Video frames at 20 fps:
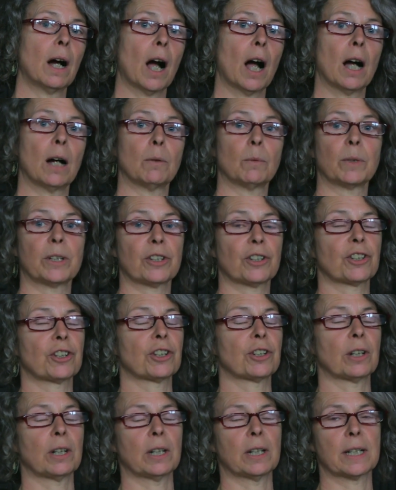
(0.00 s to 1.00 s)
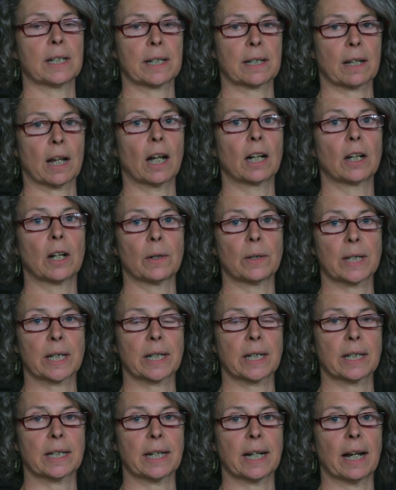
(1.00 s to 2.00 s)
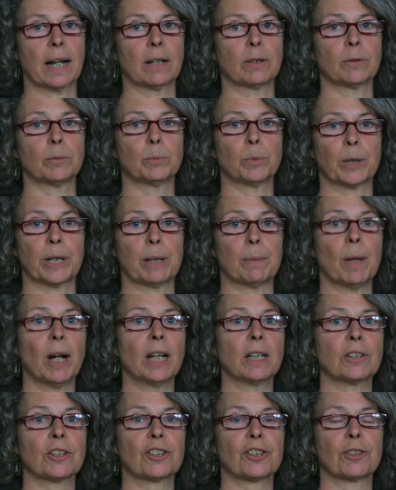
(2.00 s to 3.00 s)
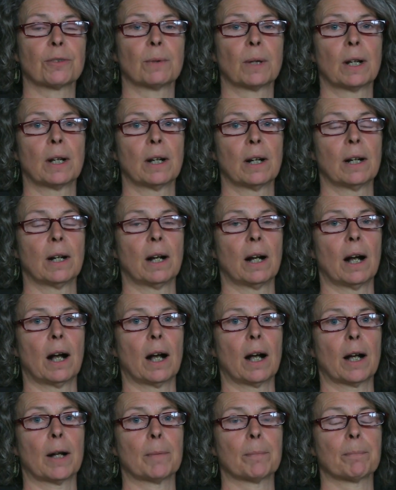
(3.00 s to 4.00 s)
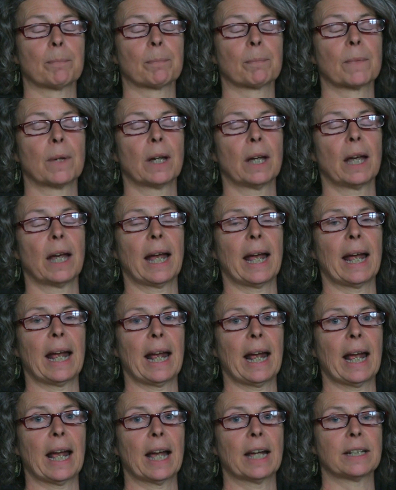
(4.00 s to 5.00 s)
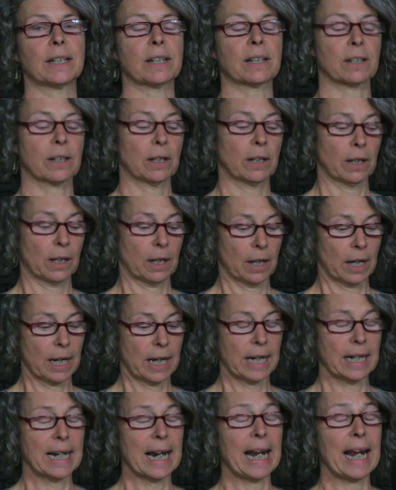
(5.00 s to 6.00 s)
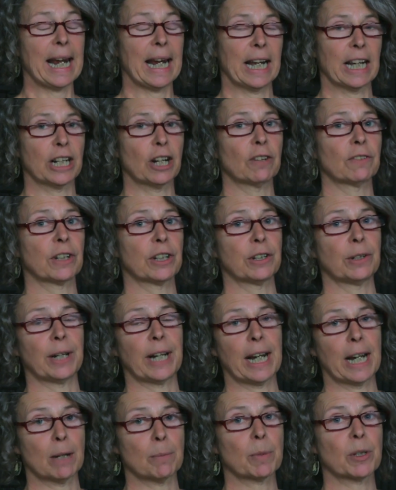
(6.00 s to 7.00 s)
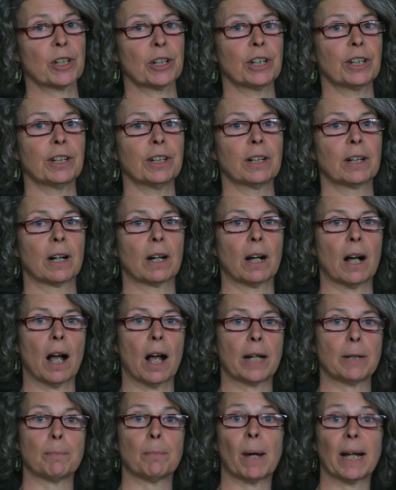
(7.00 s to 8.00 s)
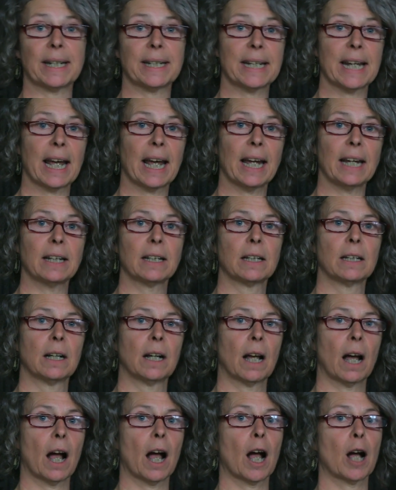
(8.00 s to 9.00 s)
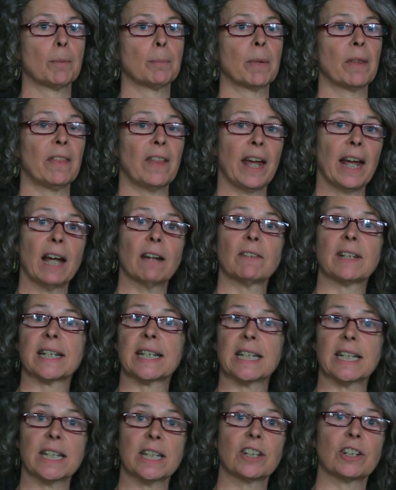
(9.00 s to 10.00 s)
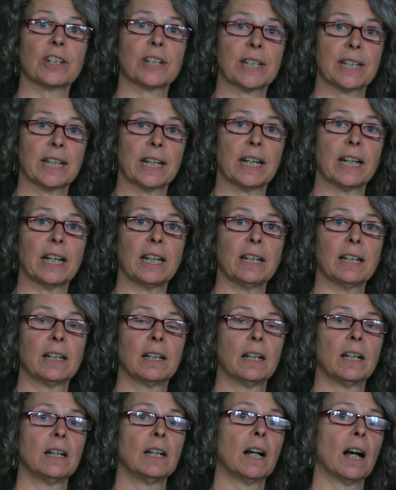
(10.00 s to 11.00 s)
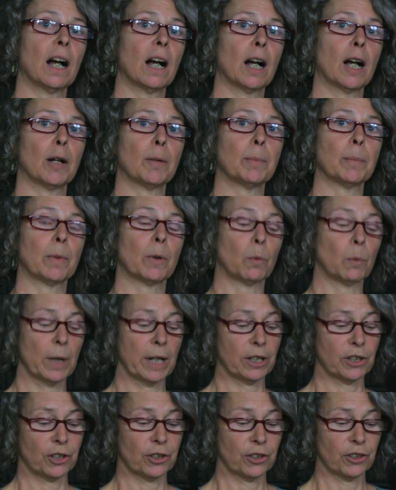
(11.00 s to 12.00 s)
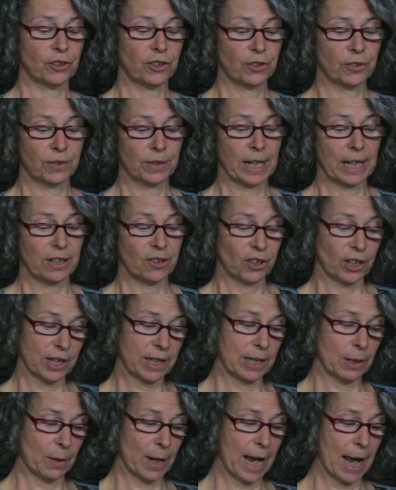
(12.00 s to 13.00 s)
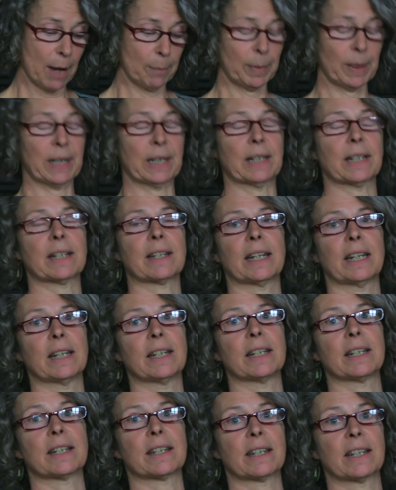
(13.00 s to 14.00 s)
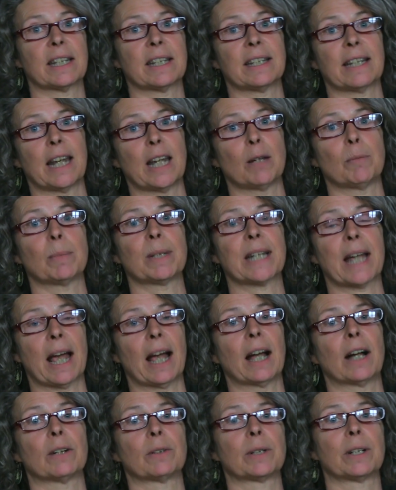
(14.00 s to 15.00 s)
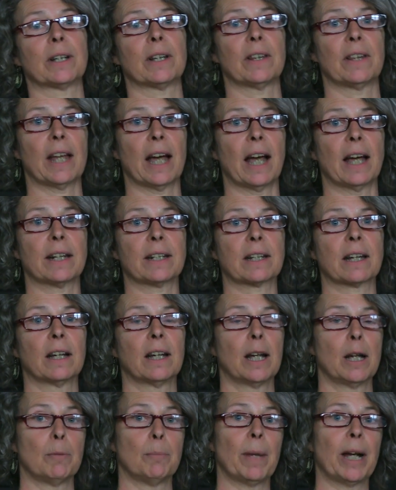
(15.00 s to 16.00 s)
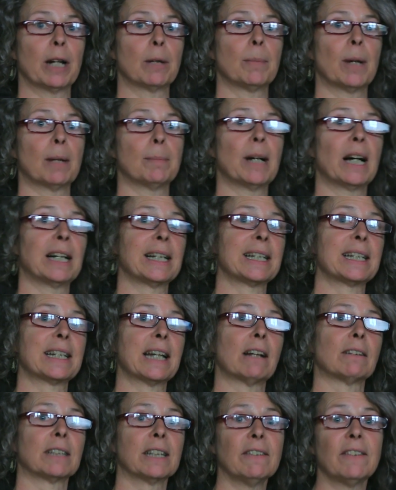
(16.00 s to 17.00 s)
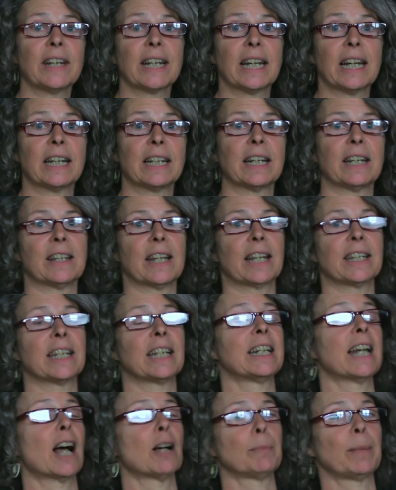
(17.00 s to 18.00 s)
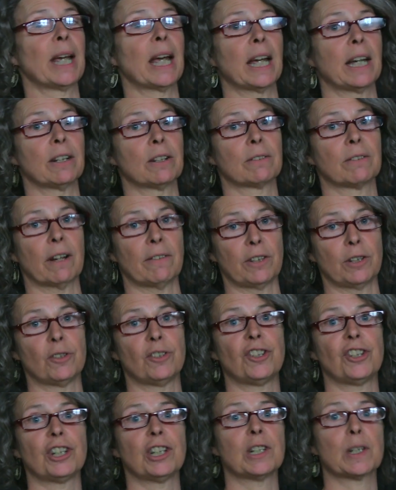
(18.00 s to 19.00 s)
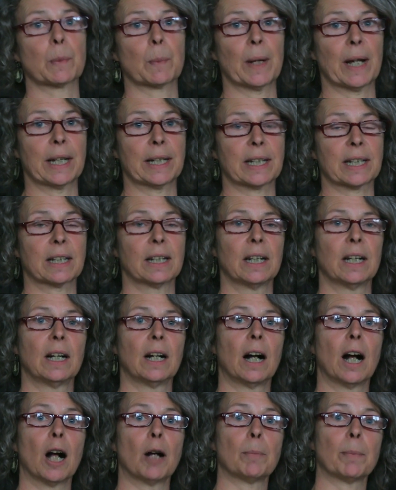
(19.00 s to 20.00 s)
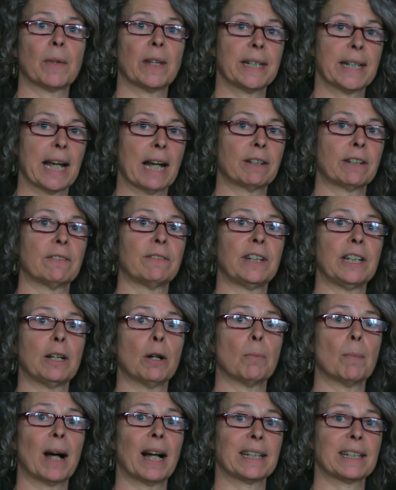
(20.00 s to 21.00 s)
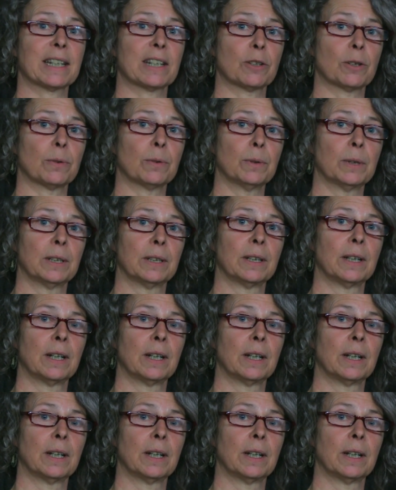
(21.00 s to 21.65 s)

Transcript: uh, which is a ghost town pretty much. Um, and in Hanover, New Hampshire, on Monday, um, they have a sister city, um, which it just so happens is the same town that Mayor Baba is now living in and that the Namie refugees went, um, the town of Nihonmatsu.